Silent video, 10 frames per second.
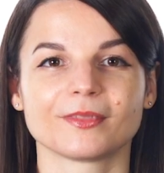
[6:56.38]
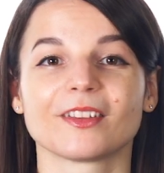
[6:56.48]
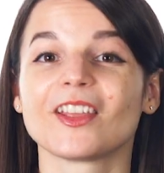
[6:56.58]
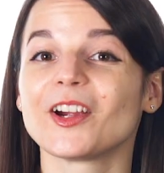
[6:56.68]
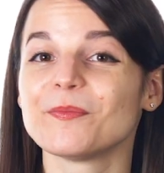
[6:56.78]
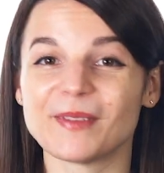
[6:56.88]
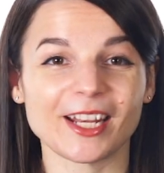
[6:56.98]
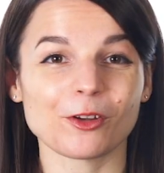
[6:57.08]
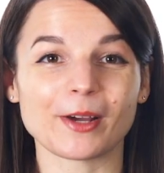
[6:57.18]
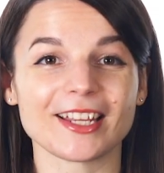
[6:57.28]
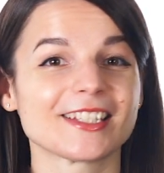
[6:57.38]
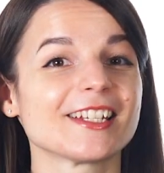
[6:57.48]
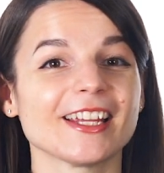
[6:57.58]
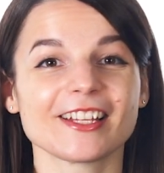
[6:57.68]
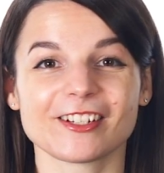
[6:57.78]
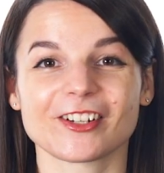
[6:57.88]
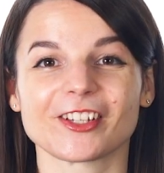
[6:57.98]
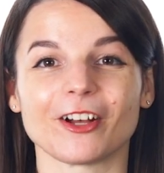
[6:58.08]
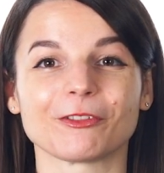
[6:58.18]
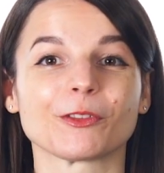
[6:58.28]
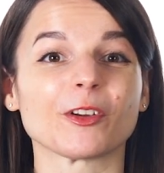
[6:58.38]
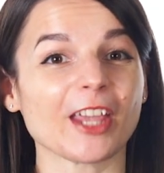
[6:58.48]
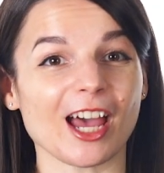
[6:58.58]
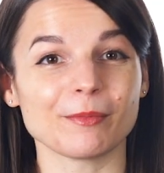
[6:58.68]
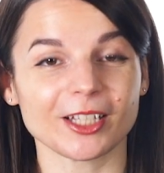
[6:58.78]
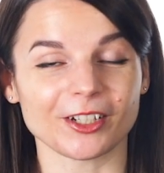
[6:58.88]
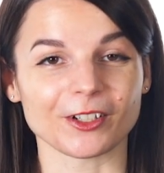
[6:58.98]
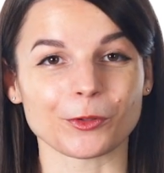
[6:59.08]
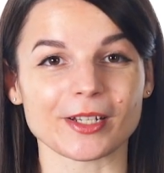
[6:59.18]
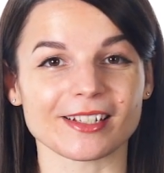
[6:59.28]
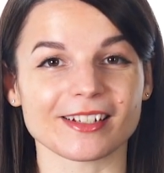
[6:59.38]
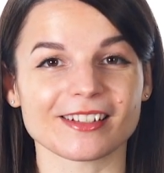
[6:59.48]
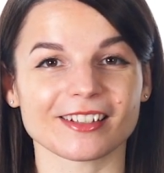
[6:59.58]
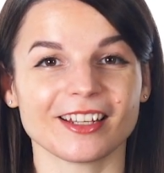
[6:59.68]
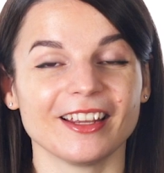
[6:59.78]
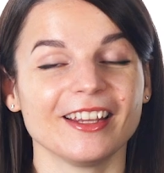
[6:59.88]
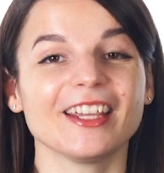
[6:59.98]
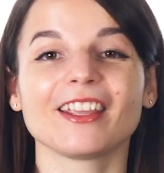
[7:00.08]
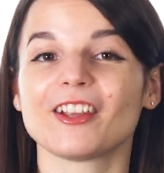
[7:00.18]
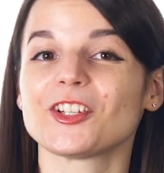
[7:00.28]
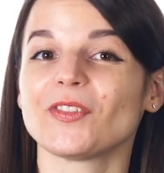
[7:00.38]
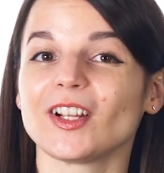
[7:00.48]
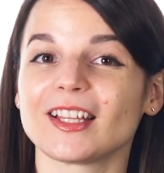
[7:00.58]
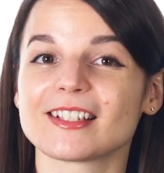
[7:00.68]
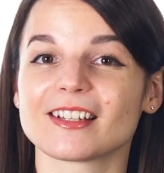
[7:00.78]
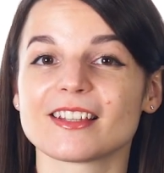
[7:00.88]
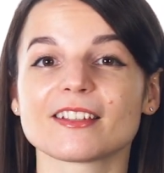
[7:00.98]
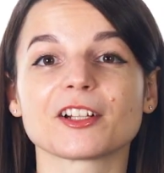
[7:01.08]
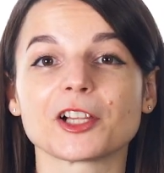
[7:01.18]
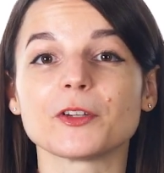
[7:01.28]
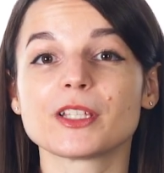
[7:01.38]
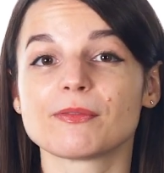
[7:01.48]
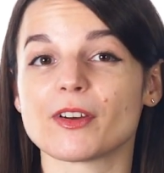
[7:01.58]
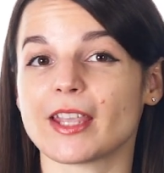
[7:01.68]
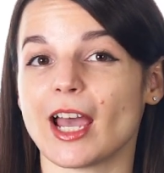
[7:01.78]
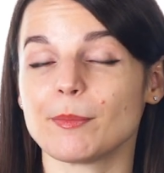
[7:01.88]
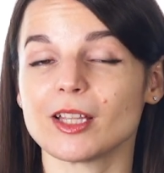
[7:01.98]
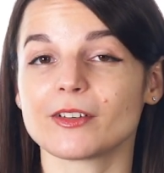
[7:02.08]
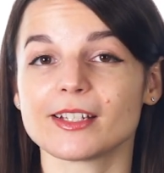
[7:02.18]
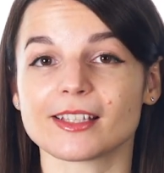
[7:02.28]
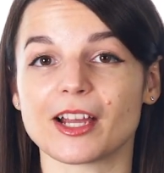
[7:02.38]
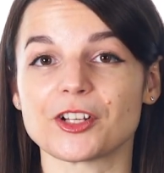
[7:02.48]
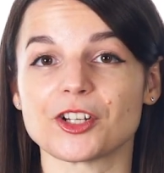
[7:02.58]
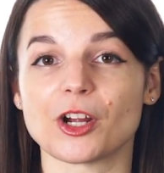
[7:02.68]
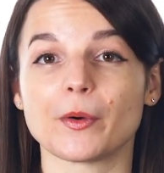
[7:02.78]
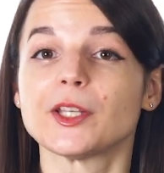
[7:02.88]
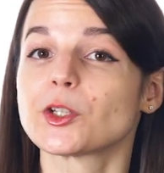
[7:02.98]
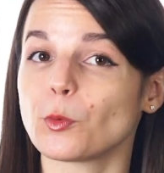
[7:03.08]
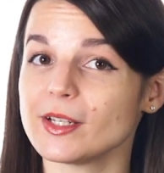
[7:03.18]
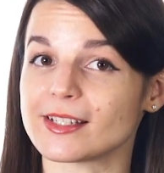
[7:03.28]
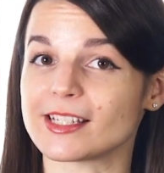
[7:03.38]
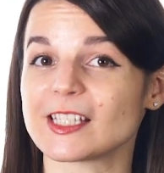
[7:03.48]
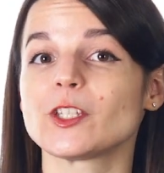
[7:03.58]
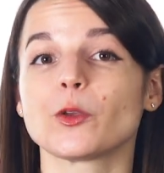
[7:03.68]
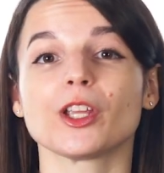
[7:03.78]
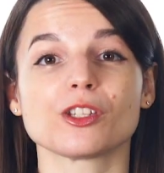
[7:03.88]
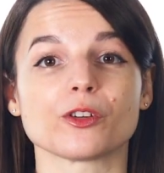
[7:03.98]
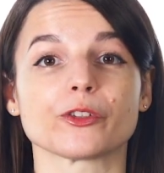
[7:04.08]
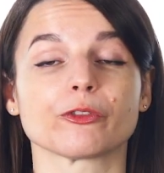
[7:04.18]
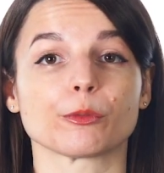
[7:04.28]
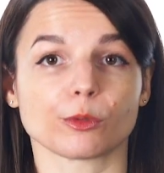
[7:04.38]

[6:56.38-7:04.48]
There are many ways to test yourself with vocabulary quizzes. Each of our lessons includes a vocabulary slideshow and quizzes that you can use for